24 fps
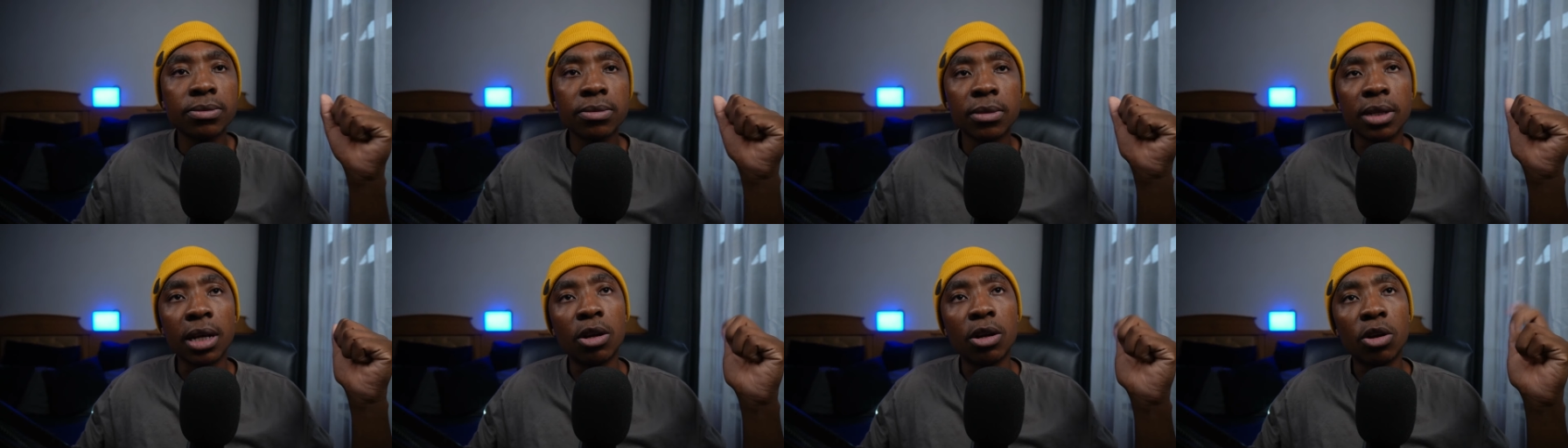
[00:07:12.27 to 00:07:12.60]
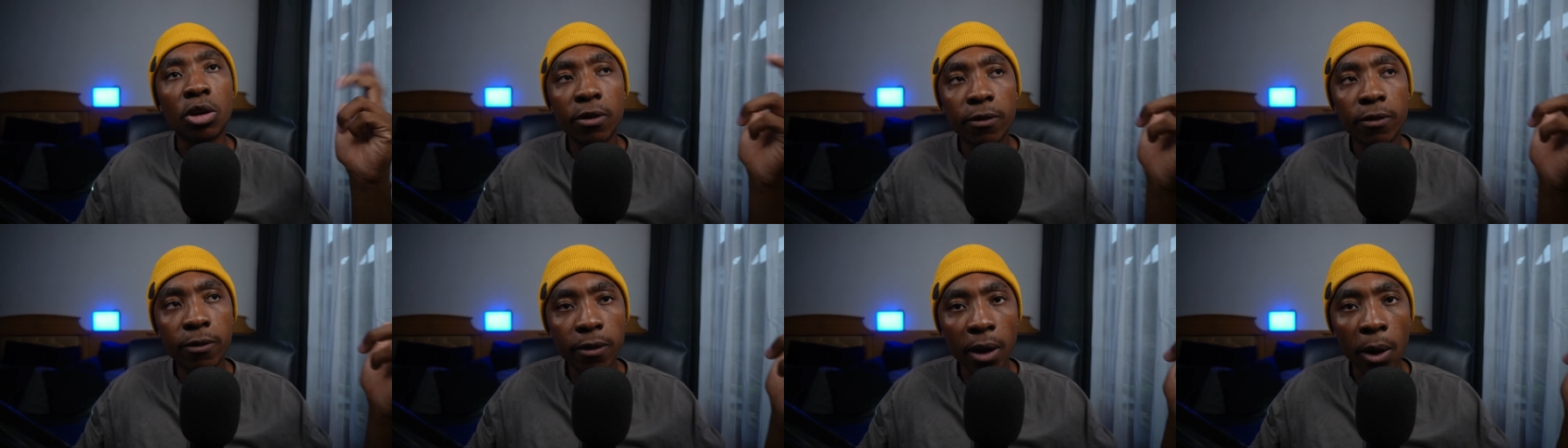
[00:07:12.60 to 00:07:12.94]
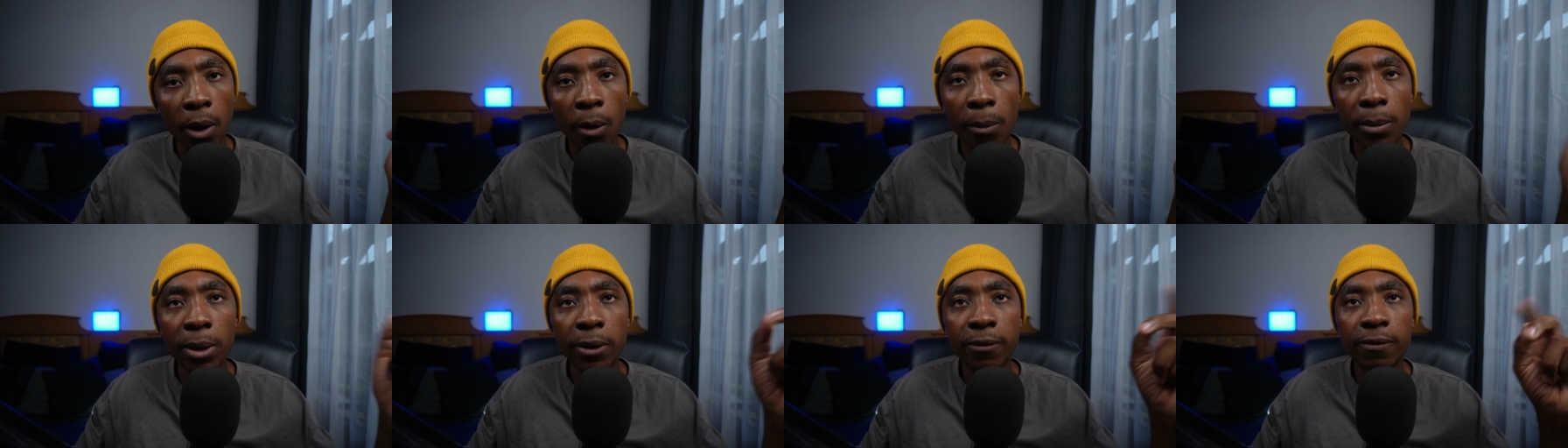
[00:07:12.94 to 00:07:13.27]
a lot of
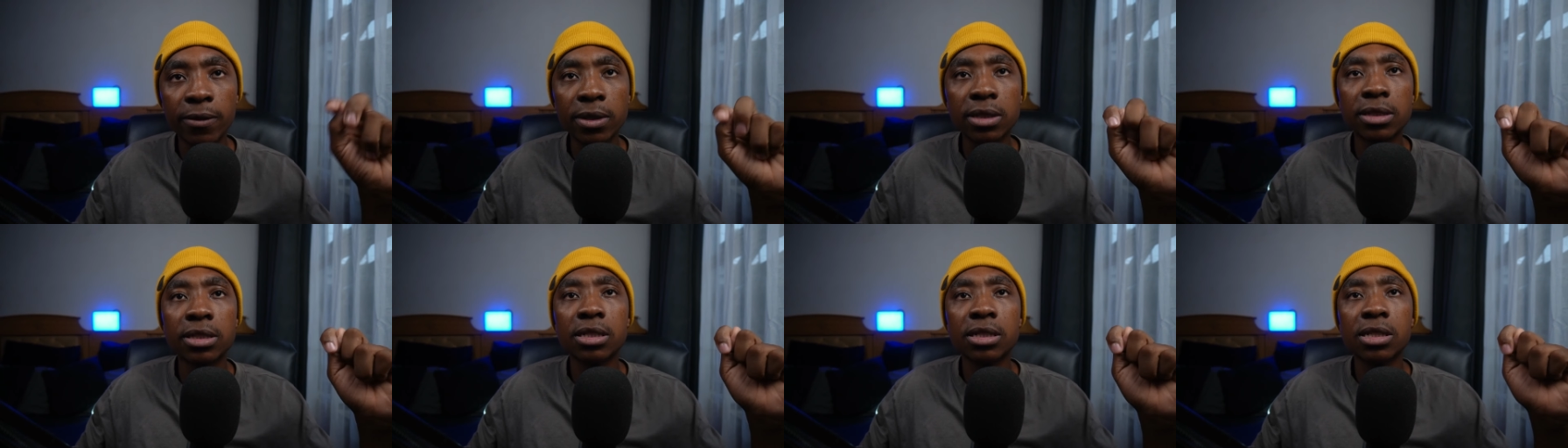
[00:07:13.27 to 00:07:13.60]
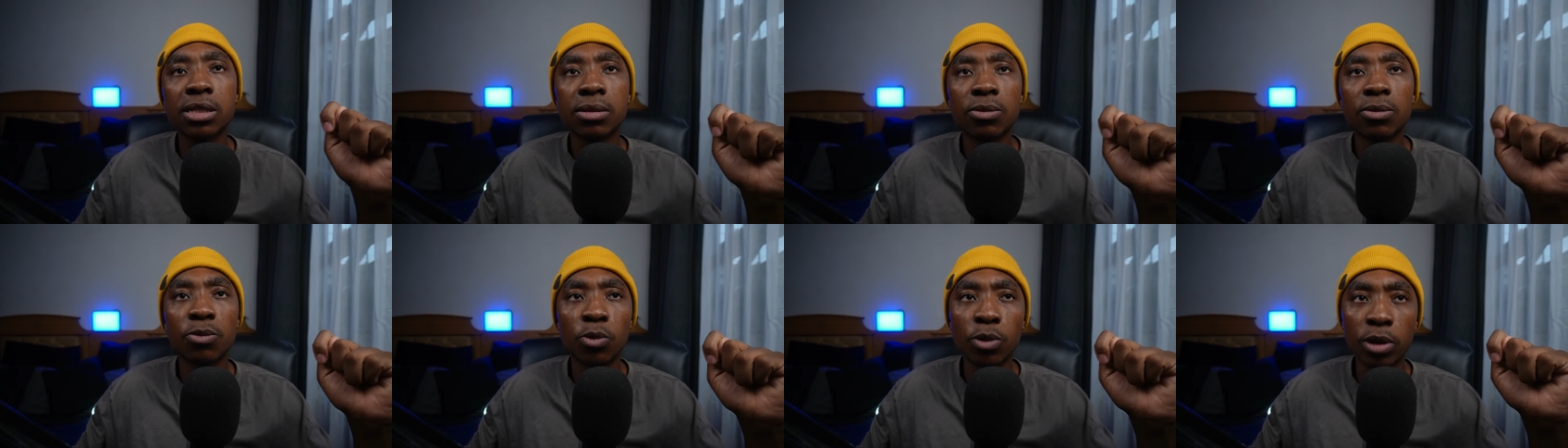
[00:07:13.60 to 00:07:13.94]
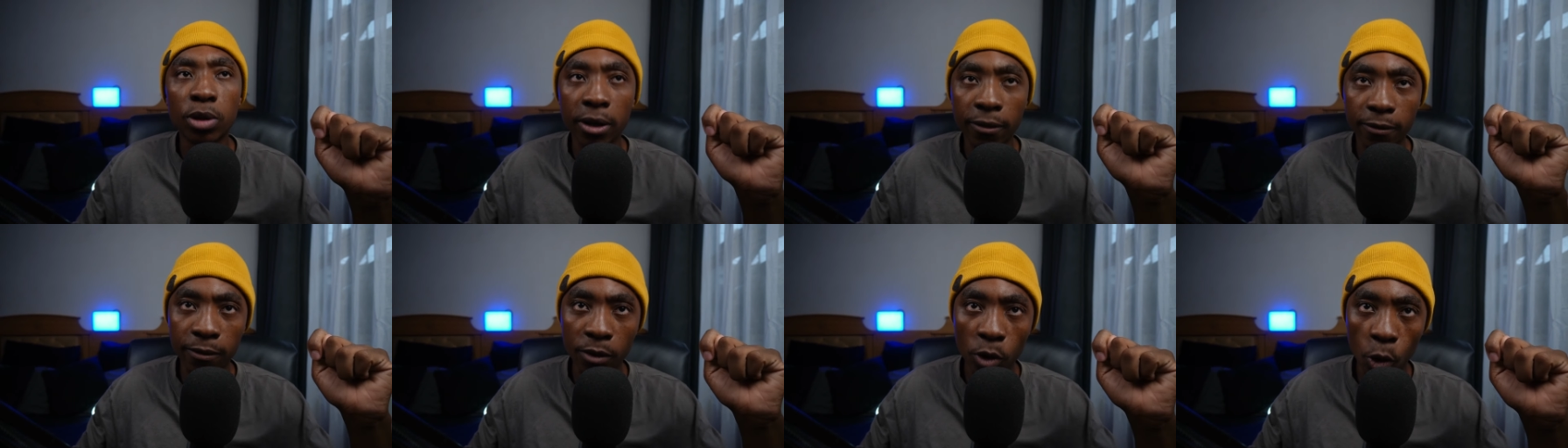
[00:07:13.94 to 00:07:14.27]
our midfielders would
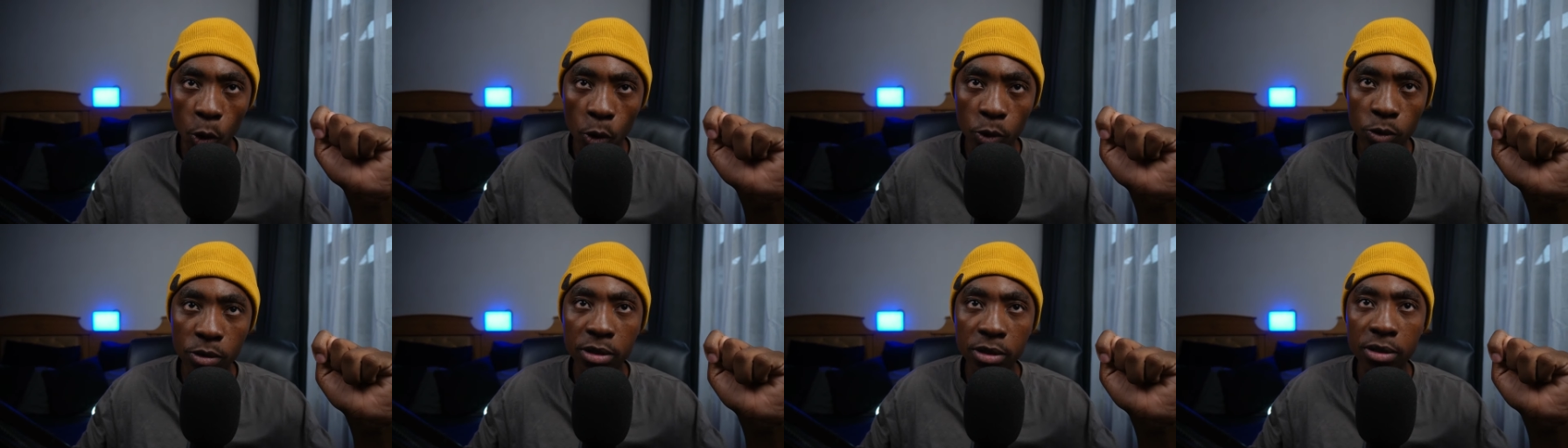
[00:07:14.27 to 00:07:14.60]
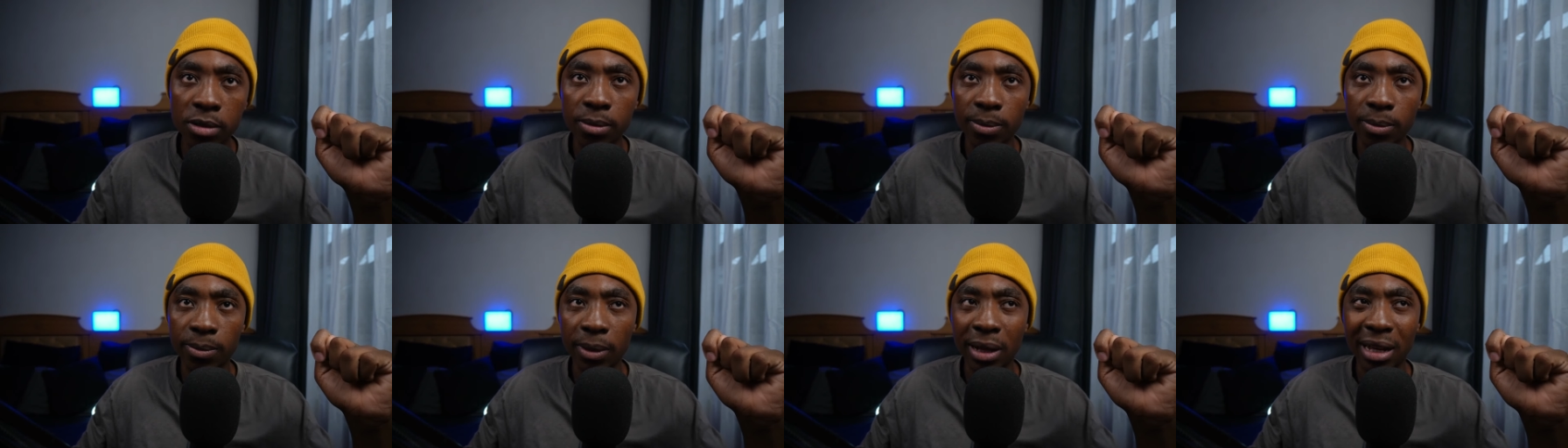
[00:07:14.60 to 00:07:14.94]
have goals.